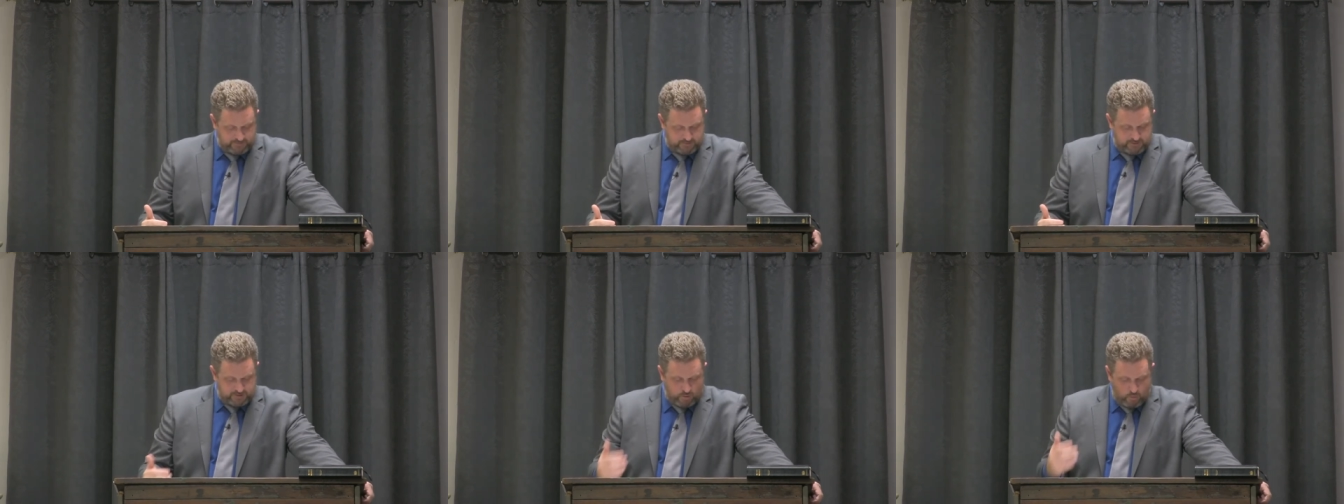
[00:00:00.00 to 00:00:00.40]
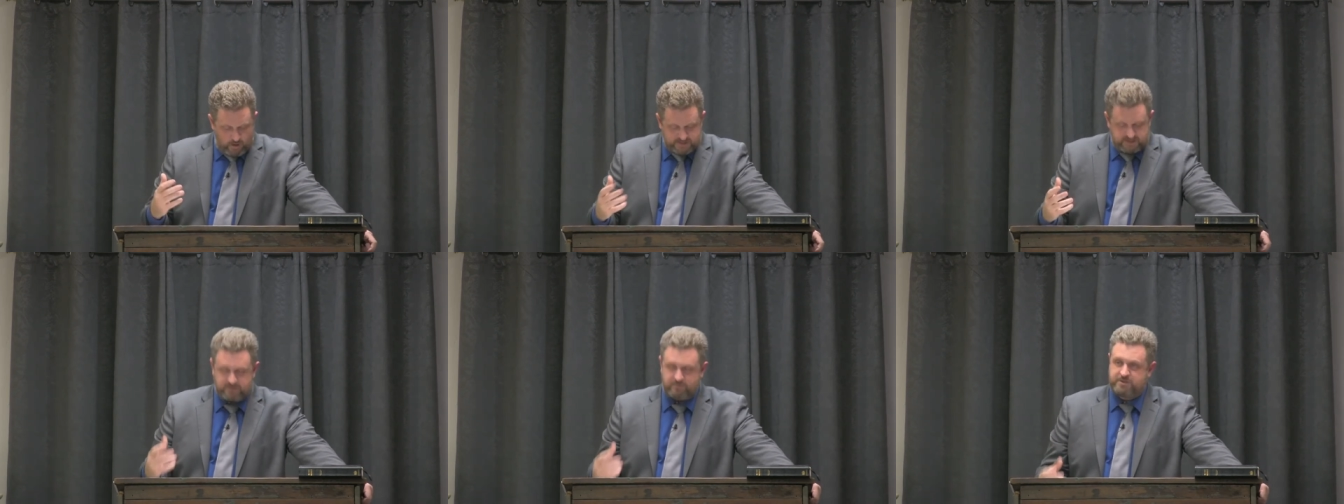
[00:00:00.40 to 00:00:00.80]
So
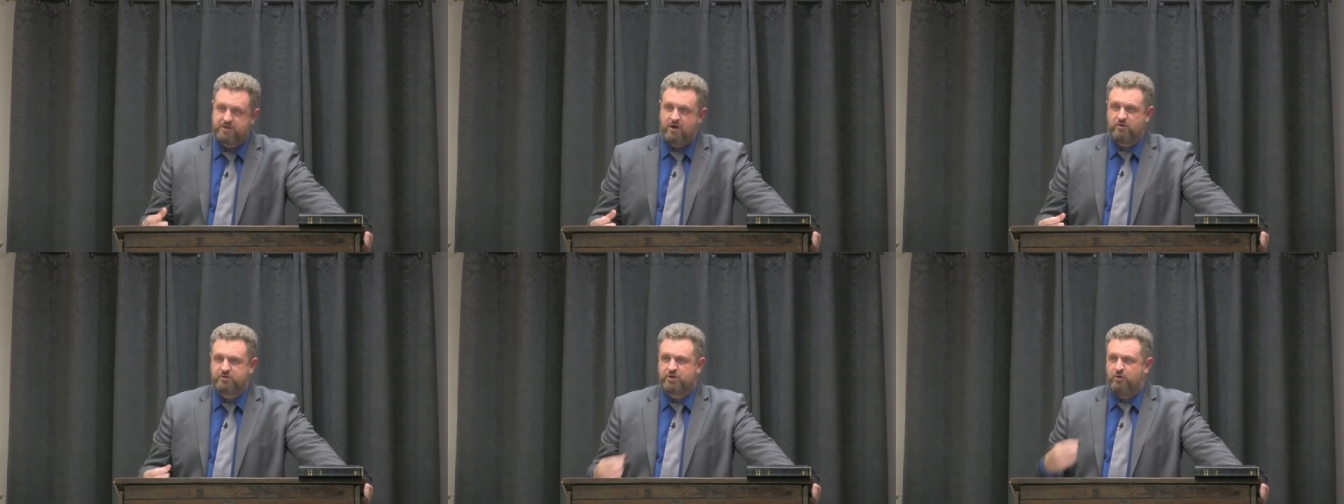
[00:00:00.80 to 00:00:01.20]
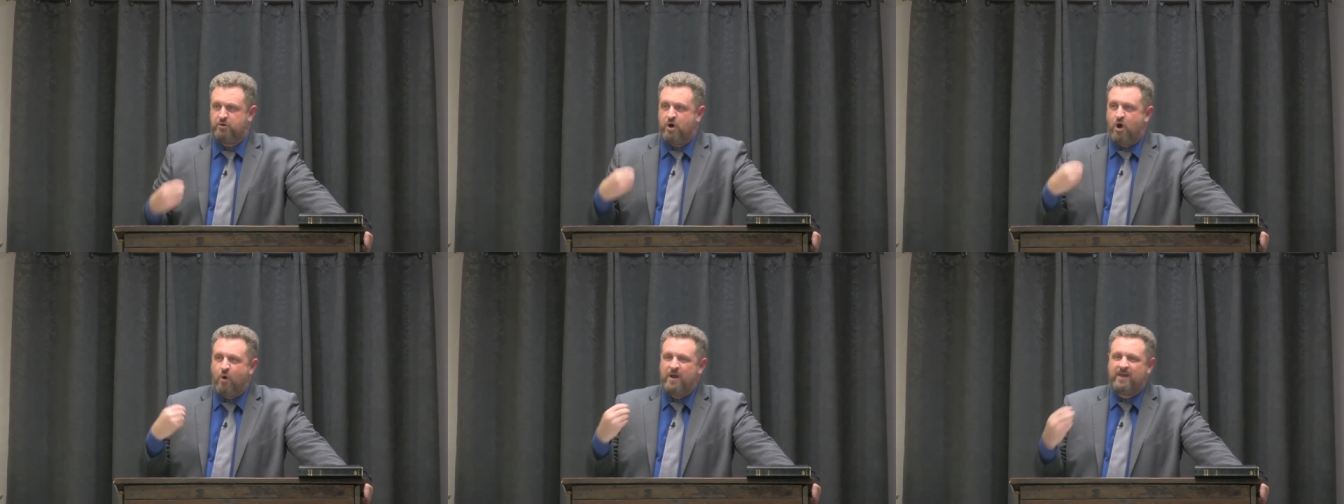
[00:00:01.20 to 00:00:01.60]
what's the result? So
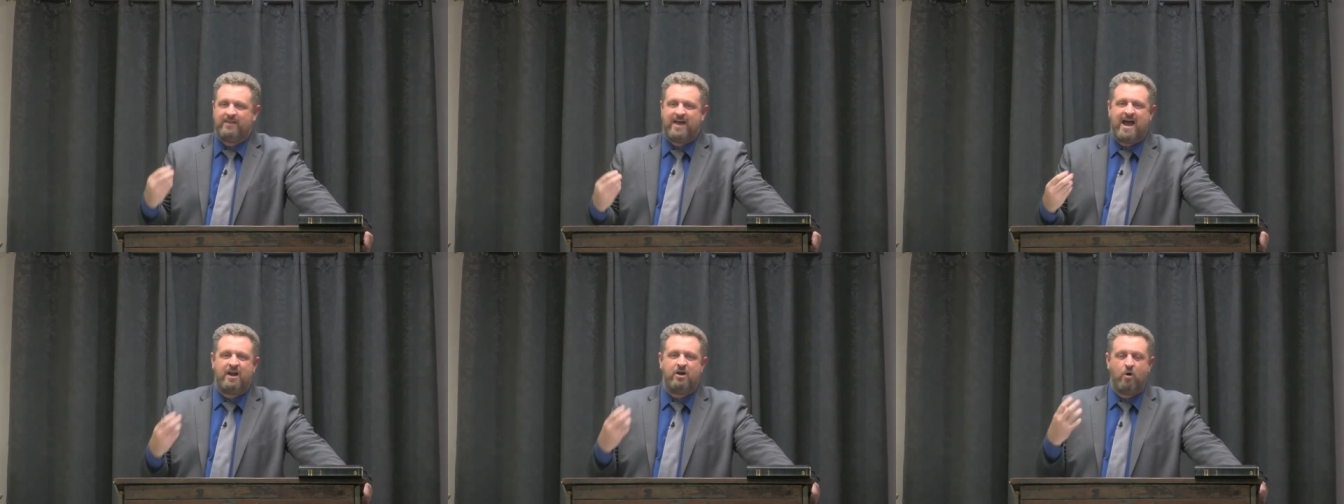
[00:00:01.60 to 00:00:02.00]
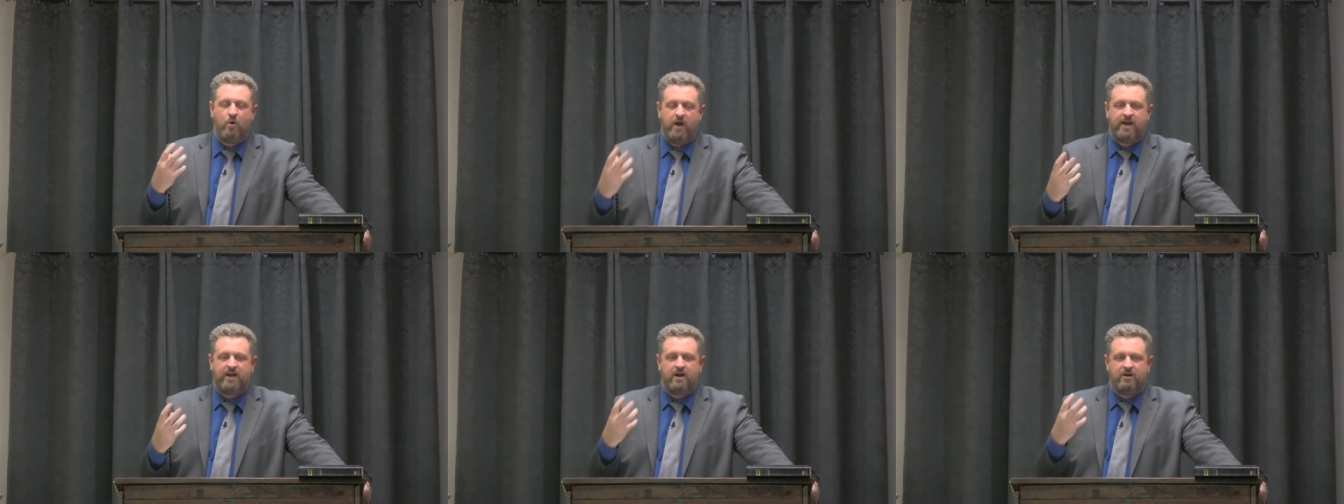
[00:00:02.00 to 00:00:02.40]
knowing that,
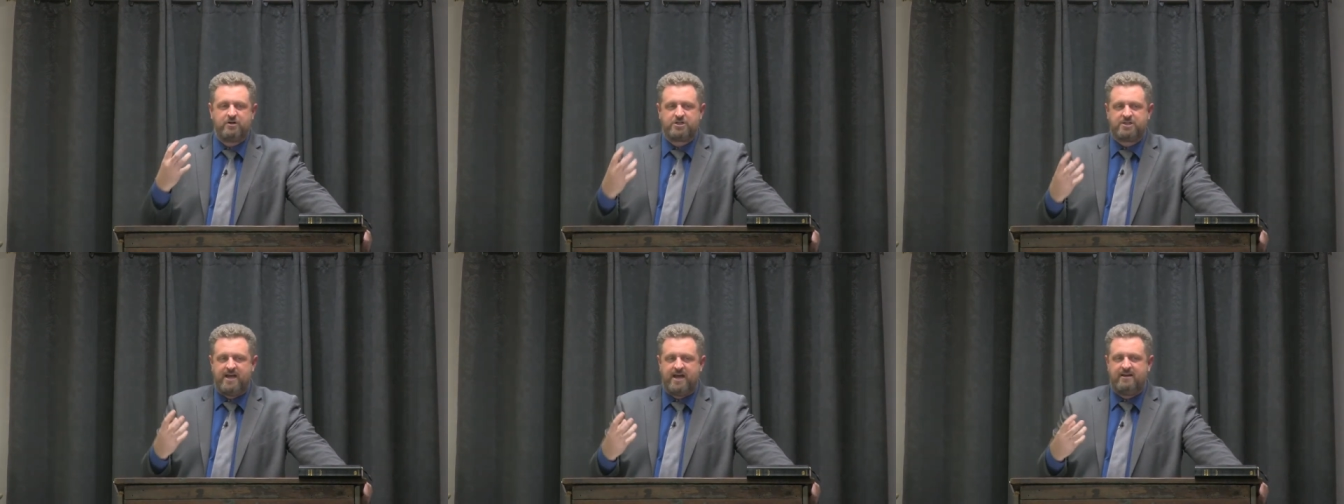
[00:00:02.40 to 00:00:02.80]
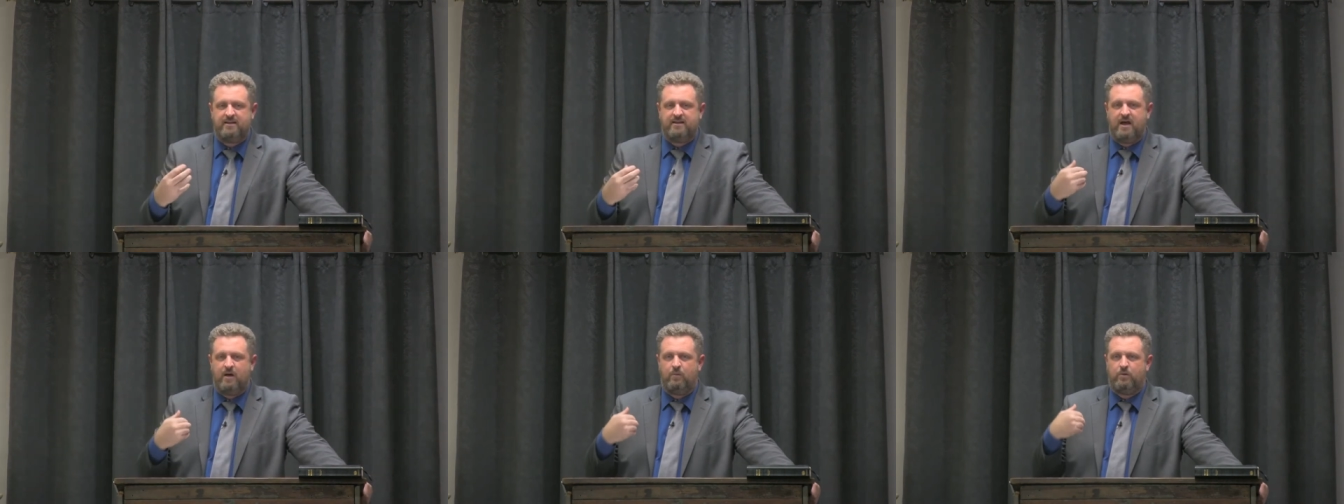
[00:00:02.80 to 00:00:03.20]
knowing and
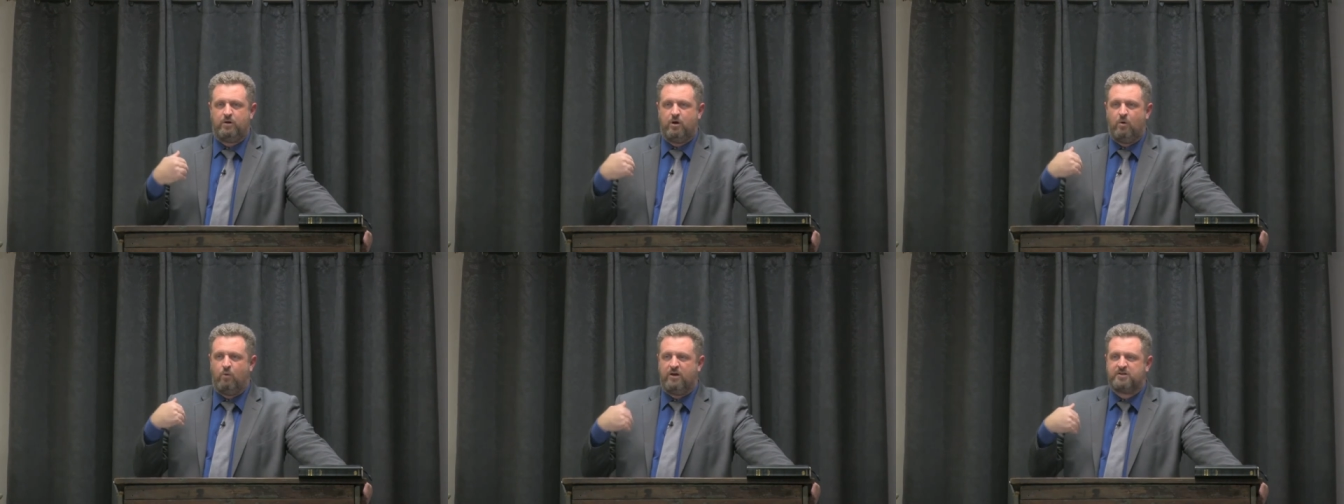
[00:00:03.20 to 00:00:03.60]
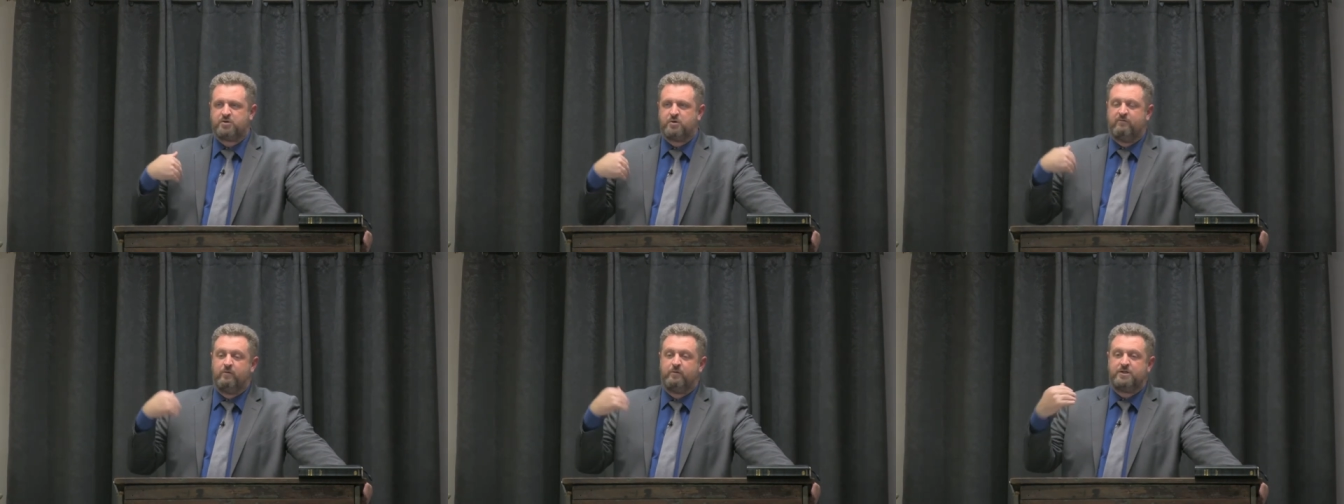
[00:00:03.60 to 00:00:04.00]
understanding that, you know,
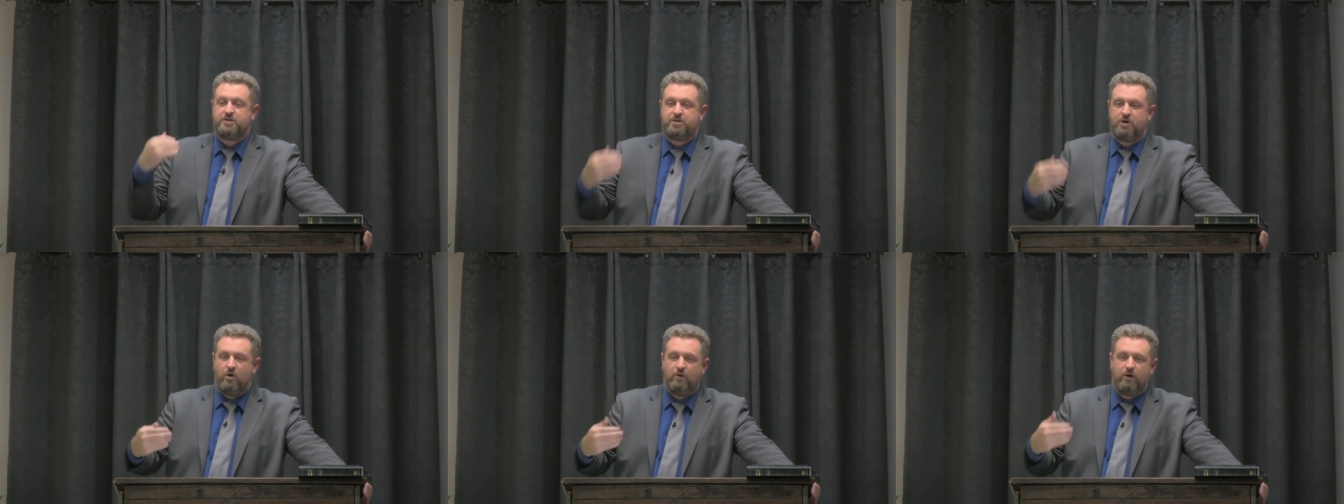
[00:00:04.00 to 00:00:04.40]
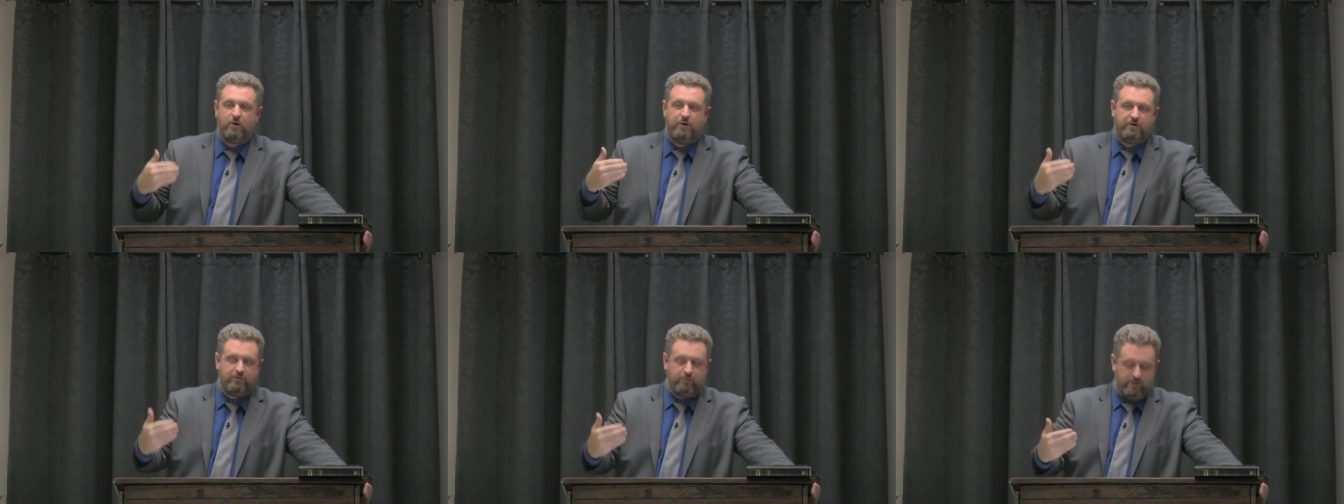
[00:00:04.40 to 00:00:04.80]
whatsoever we sow, we're
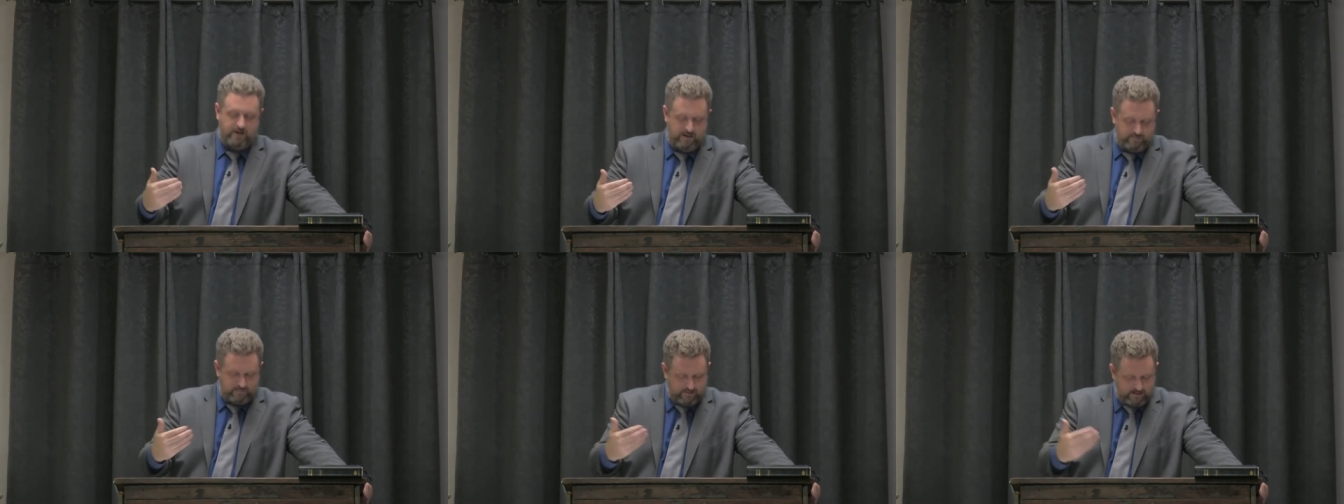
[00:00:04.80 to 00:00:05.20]
going to reap,